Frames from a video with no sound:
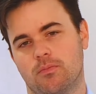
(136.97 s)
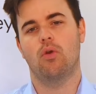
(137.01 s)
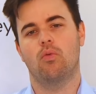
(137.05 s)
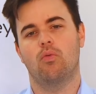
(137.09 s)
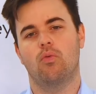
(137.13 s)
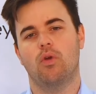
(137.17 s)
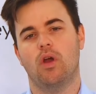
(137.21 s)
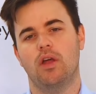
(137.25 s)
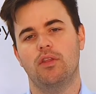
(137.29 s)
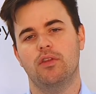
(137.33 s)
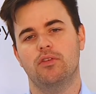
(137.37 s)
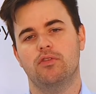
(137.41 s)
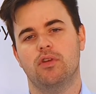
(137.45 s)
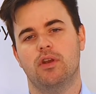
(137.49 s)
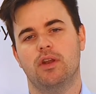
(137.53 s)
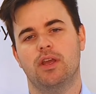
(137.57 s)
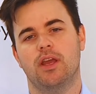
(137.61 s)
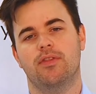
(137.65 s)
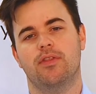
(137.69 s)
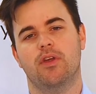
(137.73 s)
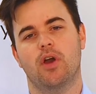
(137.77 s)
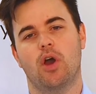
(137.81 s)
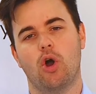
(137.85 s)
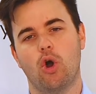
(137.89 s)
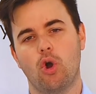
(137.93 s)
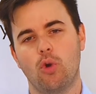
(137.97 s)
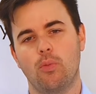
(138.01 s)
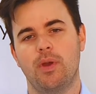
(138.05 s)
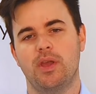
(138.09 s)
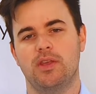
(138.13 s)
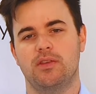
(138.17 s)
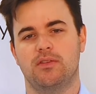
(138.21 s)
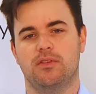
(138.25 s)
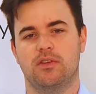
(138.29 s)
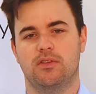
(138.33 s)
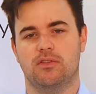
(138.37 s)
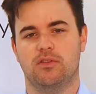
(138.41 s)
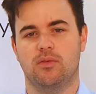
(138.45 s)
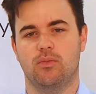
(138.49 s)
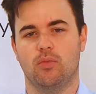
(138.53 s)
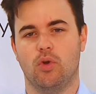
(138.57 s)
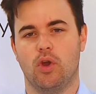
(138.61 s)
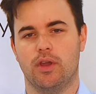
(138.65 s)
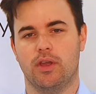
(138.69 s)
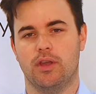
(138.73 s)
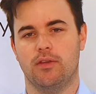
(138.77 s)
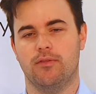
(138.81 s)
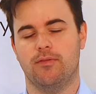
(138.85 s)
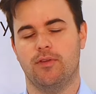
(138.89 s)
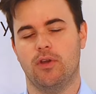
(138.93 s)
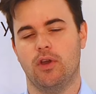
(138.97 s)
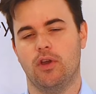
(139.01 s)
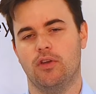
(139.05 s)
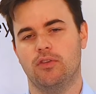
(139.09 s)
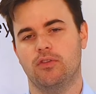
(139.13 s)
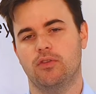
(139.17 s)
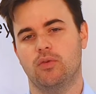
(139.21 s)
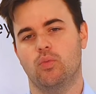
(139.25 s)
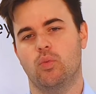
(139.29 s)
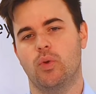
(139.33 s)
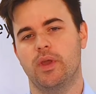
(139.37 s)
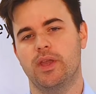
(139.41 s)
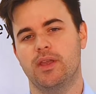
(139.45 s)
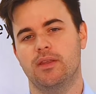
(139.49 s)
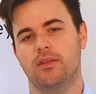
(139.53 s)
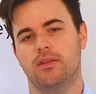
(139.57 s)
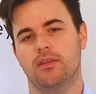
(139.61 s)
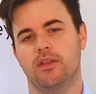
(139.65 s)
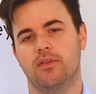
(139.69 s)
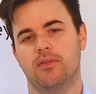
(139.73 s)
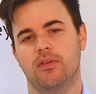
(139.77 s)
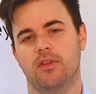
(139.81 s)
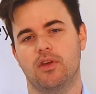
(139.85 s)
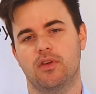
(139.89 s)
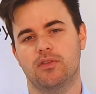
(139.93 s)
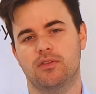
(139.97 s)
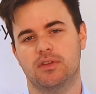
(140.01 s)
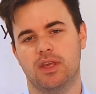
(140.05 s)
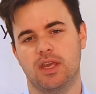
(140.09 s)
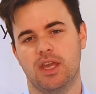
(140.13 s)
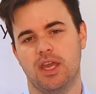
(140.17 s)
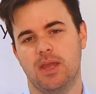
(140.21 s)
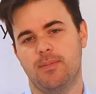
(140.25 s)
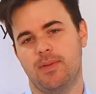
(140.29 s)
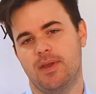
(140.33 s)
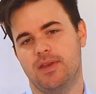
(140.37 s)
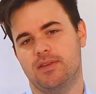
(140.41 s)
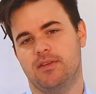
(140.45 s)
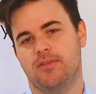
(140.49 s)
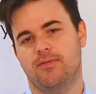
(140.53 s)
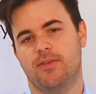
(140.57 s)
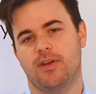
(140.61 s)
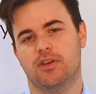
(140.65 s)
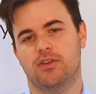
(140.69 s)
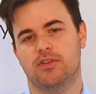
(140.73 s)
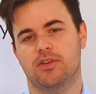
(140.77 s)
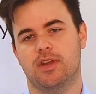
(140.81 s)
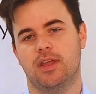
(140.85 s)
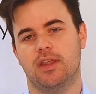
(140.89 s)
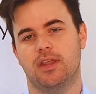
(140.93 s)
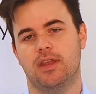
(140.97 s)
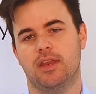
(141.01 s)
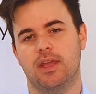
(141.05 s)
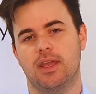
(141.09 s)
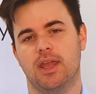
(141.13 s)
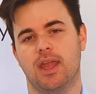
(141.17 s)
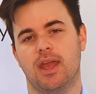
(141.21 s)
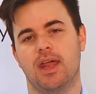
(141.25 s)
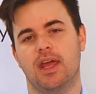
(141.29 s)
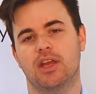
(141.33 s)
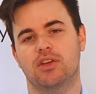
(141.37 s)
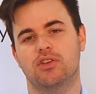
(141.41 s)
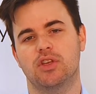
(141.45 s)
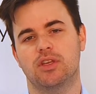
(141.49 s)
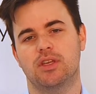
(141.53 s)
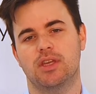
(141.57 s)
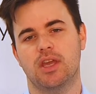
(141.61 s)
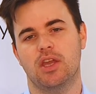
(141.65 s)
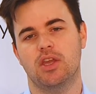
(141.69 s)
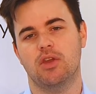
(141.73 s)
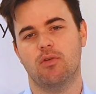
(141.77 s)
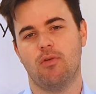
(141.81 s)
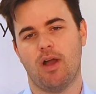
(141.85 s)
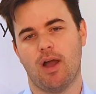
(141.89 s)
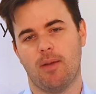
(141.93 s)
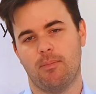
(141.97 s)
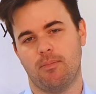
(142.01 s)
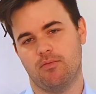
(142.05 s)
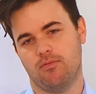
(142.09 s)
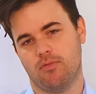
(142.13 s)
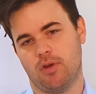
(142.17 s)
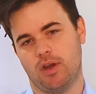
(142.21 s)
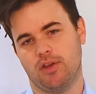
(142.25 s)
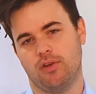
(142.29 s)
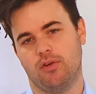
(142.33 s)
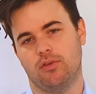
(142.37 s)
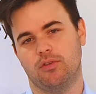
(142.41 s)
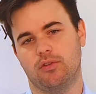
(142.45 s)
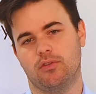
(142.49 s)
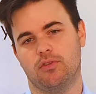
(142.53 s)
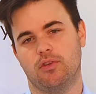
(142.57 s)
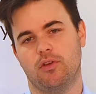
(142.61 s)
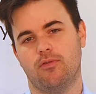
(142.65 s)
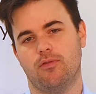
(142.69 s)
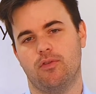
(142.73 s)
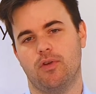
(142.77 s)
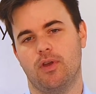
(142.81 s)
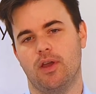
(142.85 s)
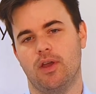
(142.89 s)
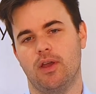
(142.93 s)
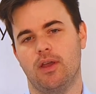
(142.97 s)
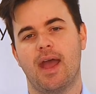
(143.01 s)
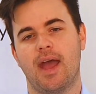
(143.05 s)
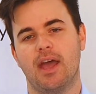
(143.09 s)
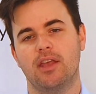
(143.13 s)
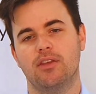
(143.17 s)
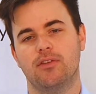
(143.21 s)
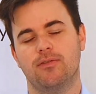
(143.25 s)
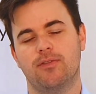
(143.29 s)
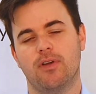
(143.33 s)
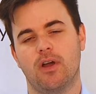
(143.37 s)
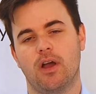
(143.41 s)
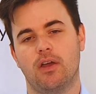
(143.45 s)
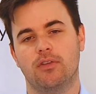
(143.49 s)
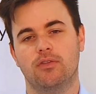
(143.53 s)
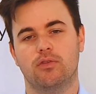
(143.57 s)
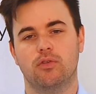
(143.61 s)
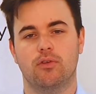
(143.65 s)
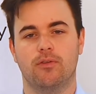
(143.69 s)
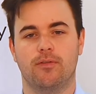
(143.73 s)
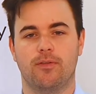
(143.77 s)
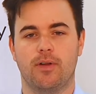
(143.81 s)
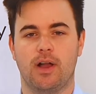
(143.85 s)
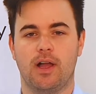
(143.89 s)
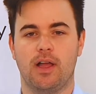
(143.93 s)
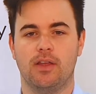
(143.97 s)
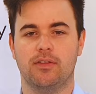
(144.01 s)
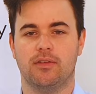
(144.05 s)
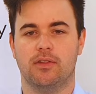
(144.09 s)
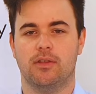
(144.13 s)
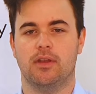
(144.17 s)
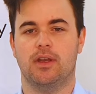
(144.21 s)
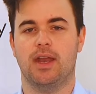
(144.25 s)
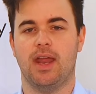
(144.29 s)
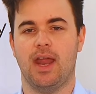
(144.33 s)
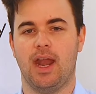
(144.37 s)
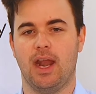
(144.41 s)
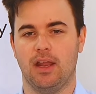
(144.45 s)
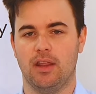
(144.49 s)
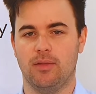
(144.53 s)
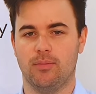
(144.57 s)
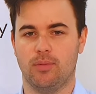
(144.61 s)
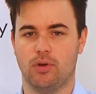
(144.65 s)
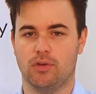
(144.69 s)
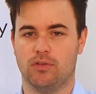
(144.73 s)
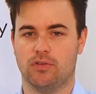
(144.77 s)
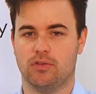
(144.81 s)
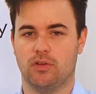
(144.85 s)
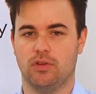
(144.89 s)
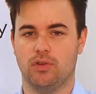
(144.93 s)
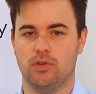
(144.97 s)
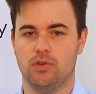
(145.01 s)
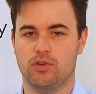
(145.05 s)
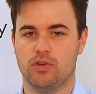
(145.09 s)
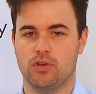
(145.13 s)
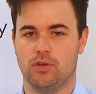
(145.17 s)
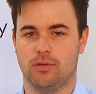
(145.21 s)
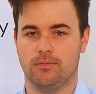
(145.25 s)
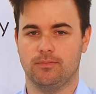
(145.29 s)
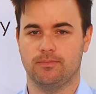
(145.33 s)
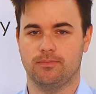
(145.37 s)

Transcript: Rather than trying to get the whole piece system working first, we can deliver those key pieces of functionality and actually get you up and running on the software as fast or faster than an out-of-the-box solution.